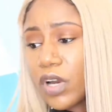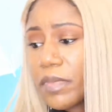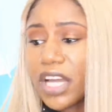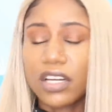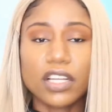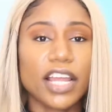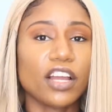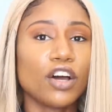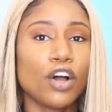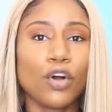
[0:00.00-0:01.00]
What am I going to let
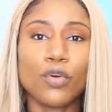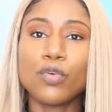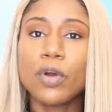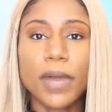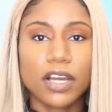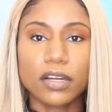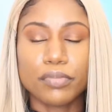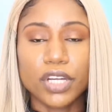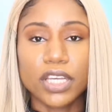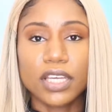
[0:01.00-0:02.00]
go? Who am I going to
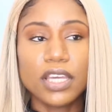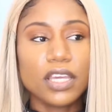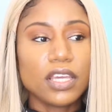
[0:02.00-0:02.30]
bring,